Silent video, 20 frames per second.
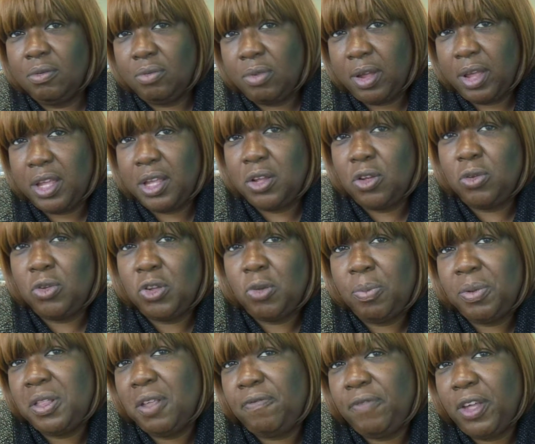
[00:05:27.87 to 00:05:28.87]
Right, you, you'd
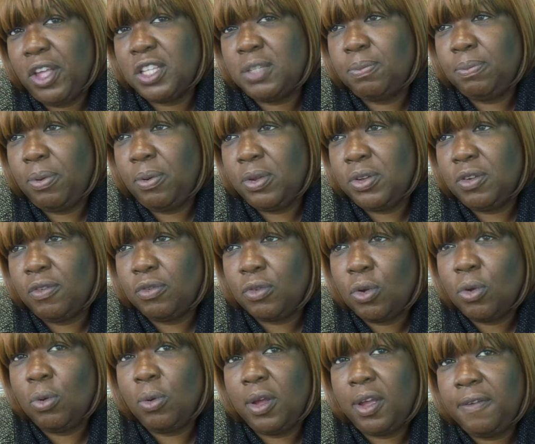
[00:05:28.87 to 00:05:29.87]
be the first point of
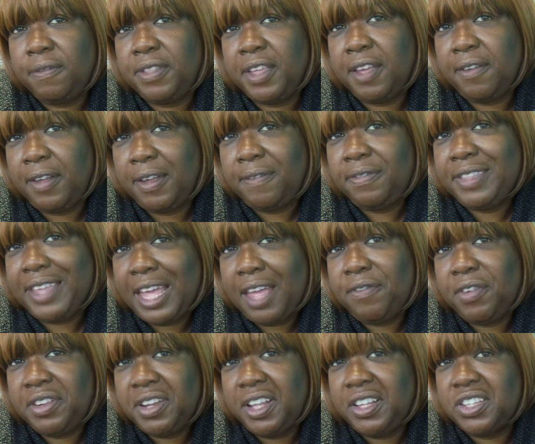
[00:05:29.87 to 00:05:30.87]
call if they if they
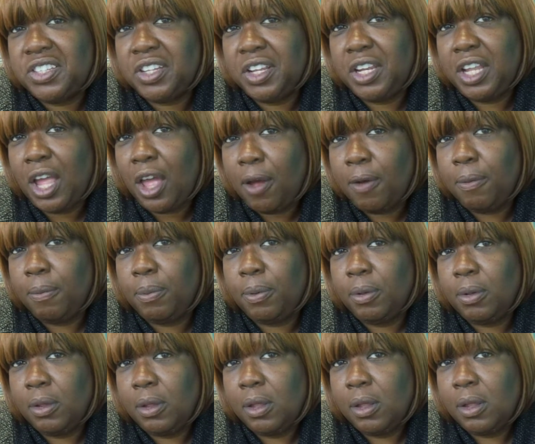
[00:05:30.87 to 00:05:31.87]
ever needed any help.
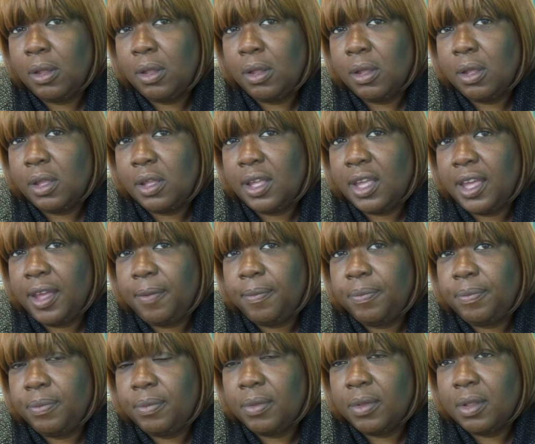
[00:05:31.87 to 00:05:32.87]
Yeah.
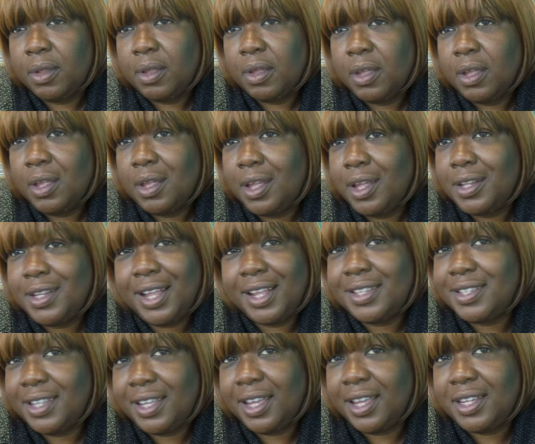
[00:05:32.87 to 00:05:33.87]
Right. And that's
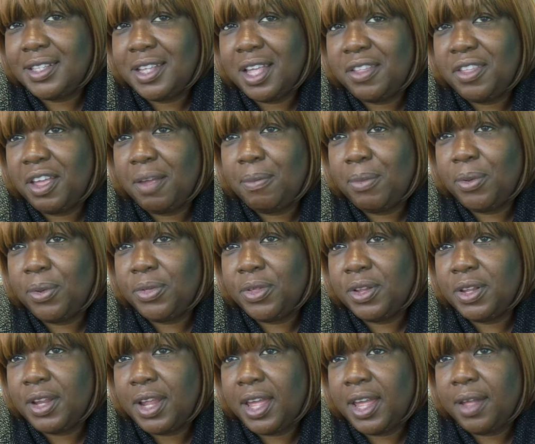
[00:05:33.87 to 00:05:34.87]
it. It's nothing more
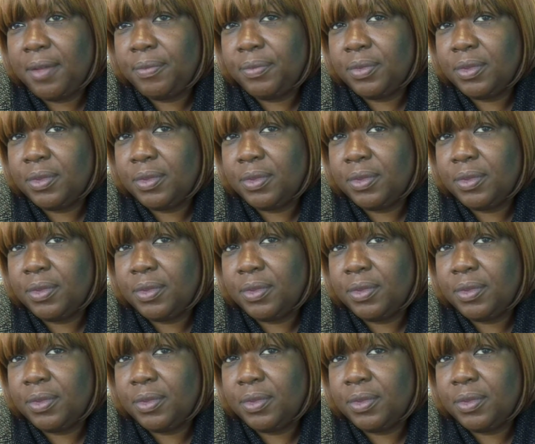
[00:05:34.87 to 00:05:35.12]
than that.